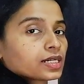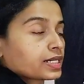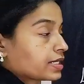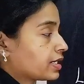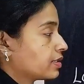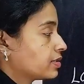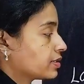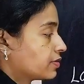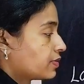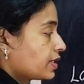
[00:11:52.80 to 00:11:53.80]
I can
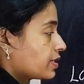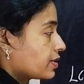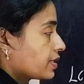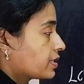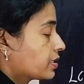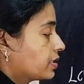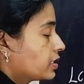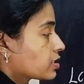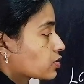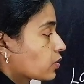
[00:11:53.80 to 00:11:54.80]
divide, right?
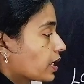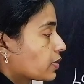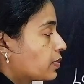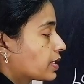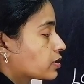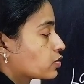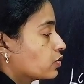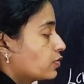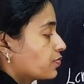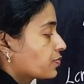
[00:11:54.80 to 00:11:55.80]
So 8 by
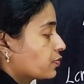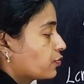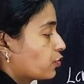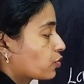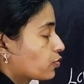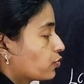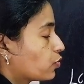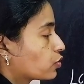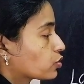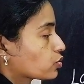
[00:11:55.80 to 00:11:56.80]
2, 4.
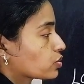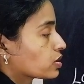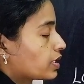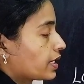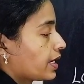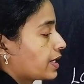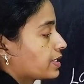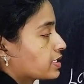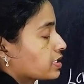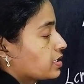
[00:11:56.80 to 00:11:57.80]
4 2s are
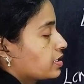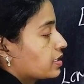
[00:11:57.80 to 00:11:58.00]
8.